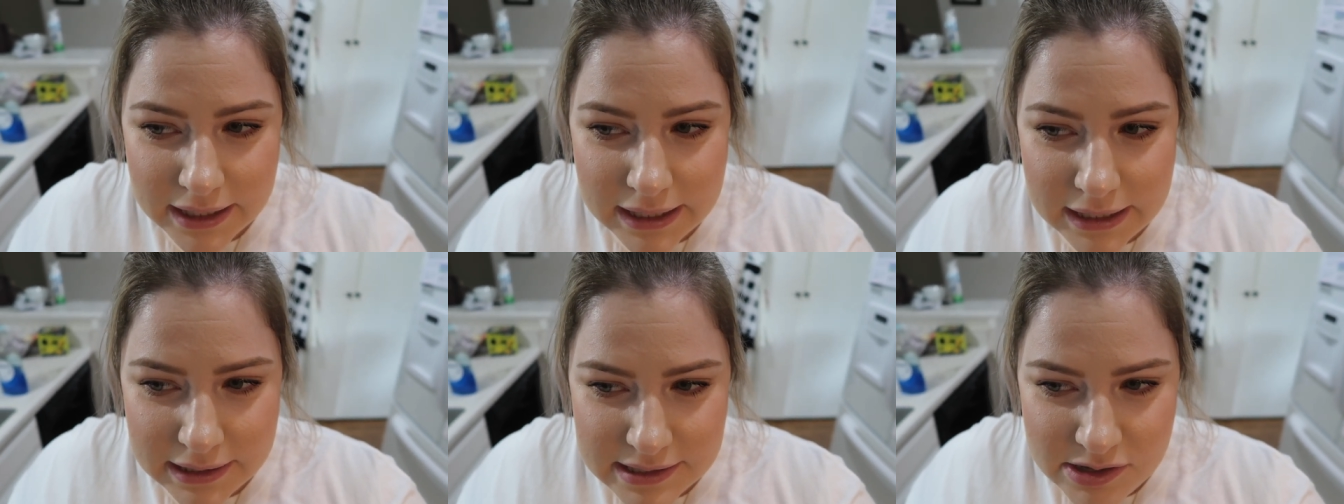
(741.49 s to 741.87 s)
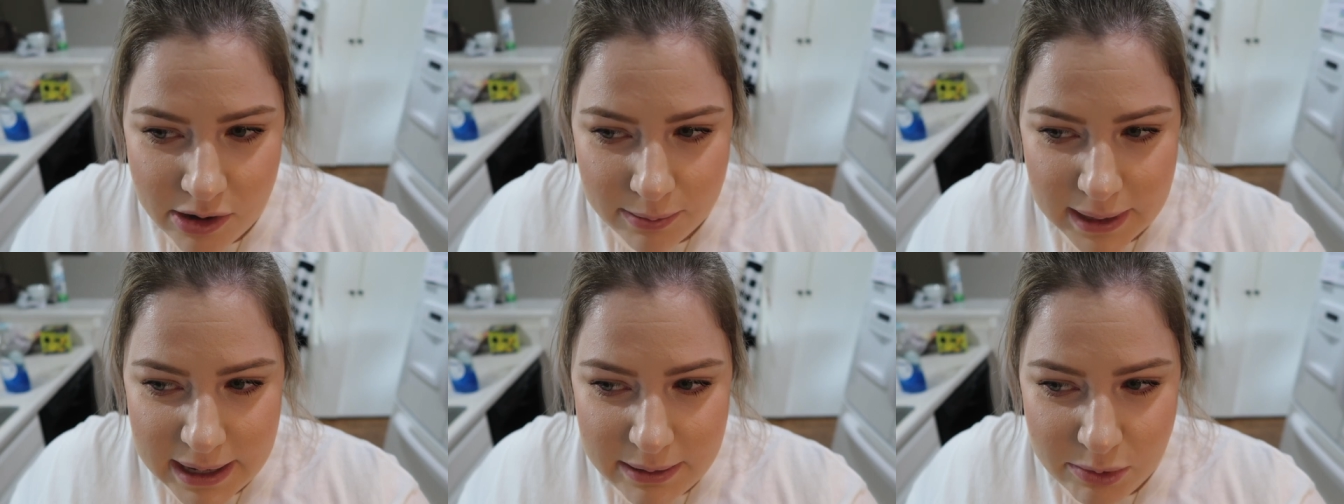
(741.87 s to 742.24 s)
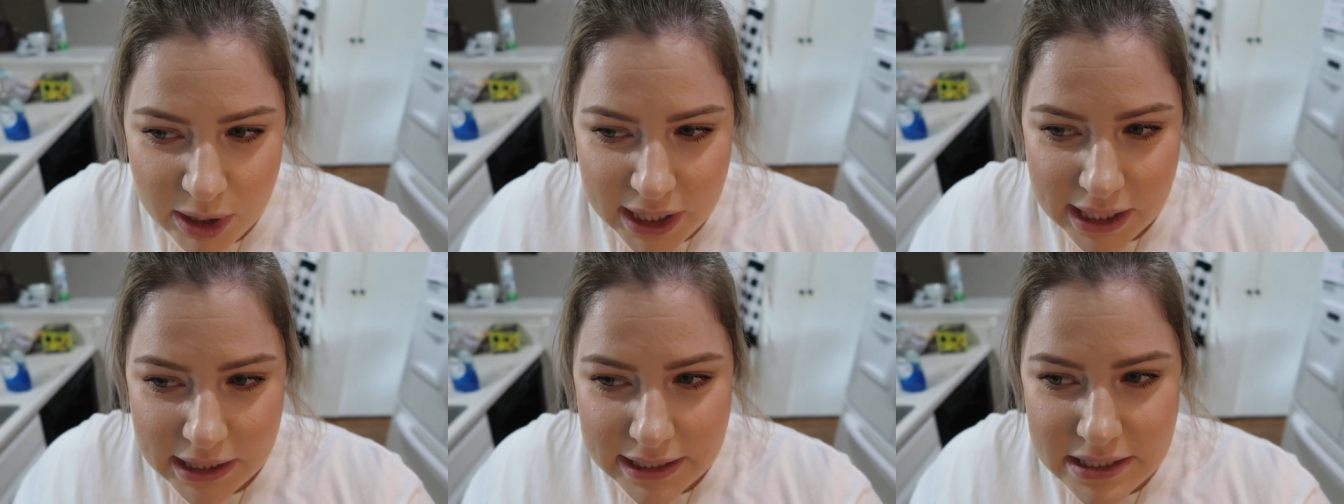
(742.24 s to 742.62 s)
because normally I'm
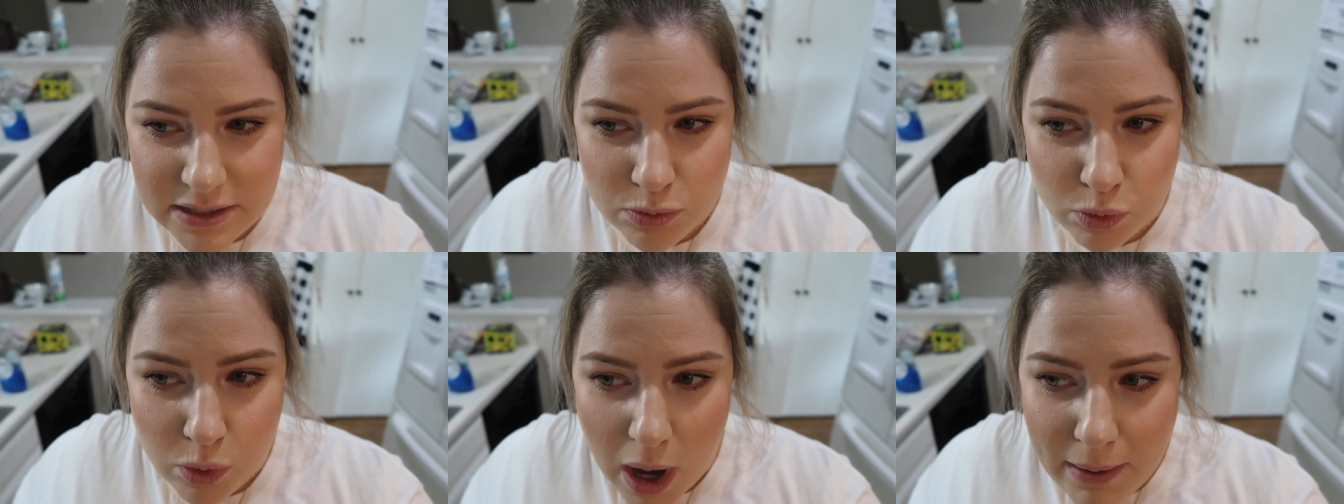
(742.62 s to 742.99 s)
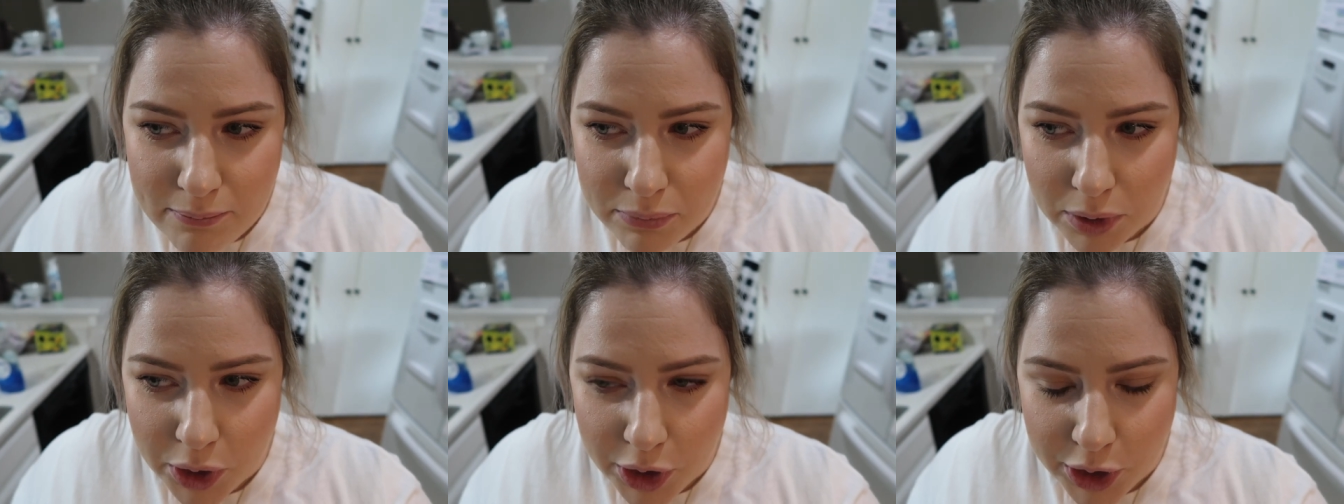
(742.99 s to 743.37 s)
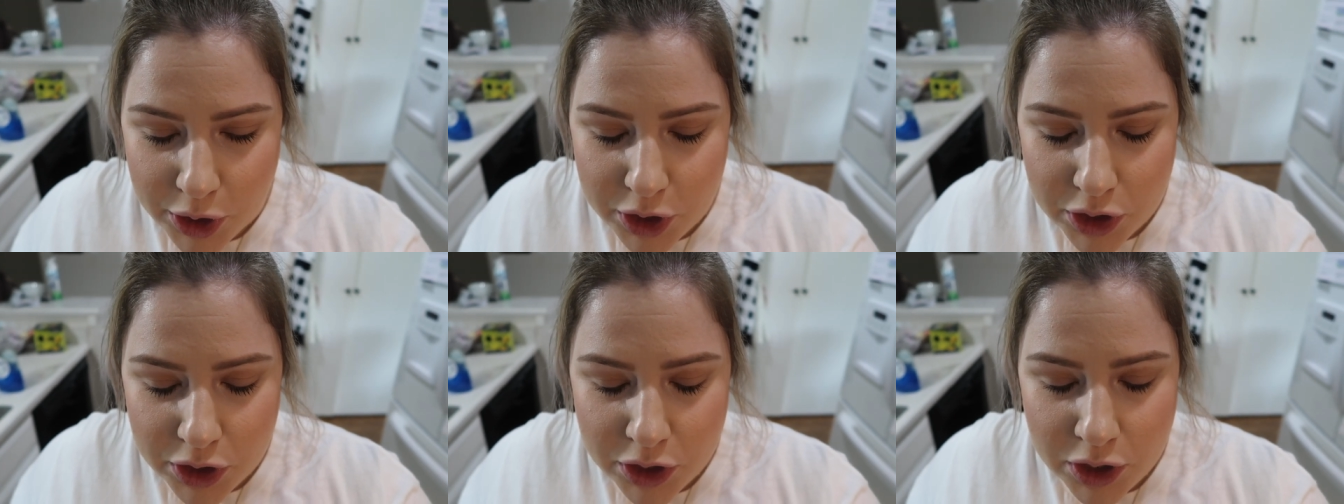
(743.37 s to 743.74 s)
reading at least one
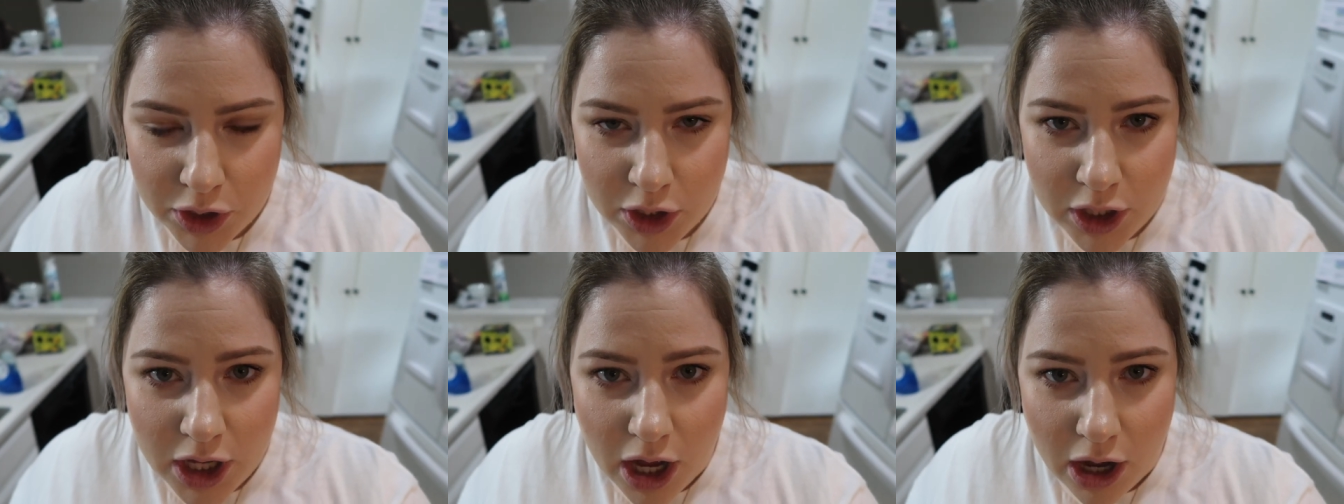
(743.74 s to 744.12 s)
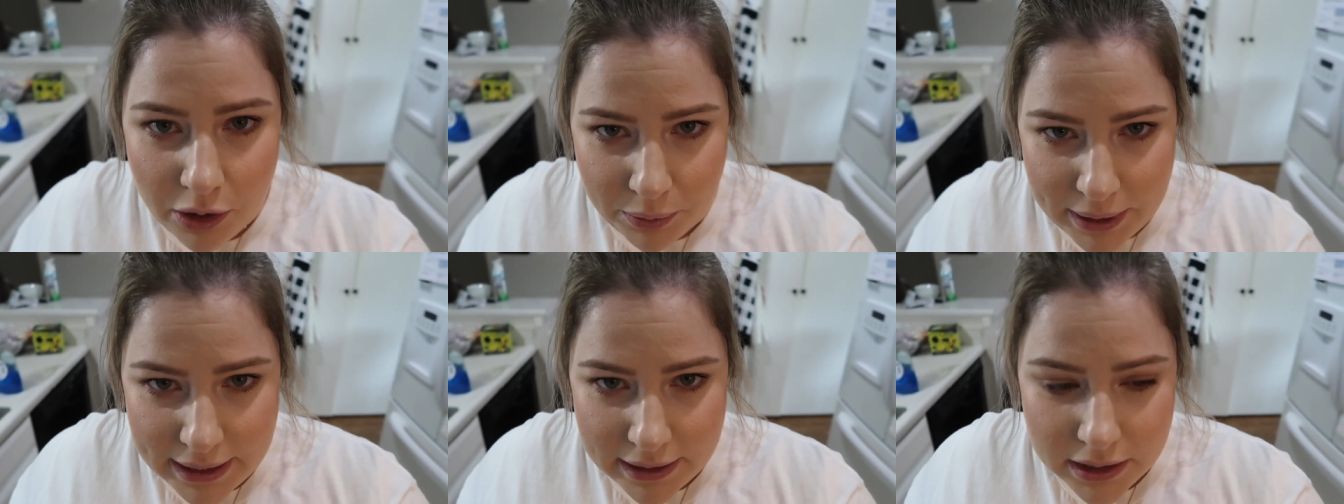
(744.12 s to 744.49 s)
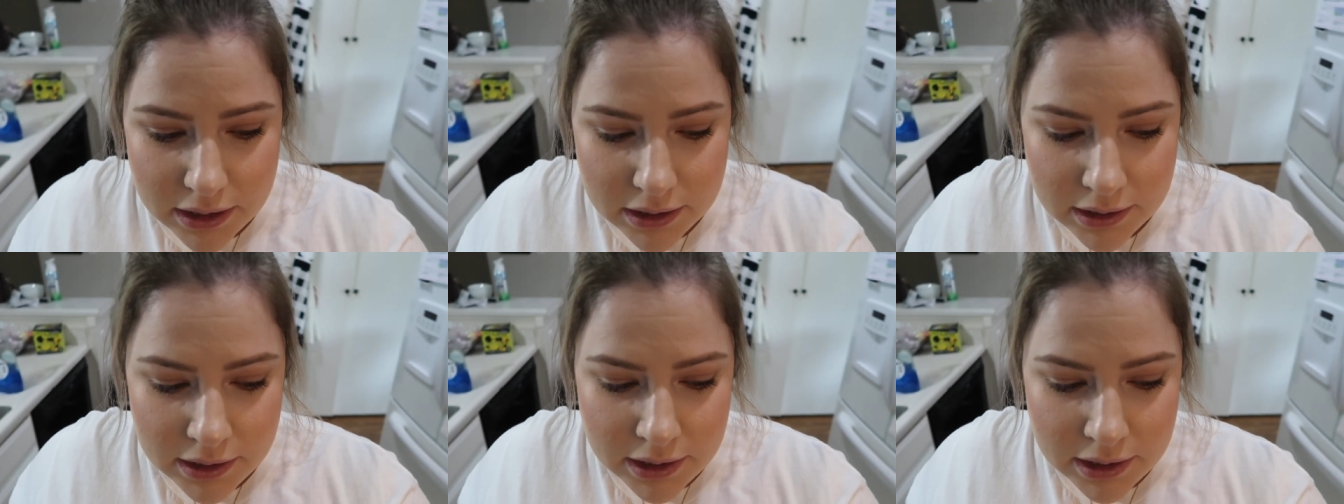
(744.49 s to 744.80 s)
book a week.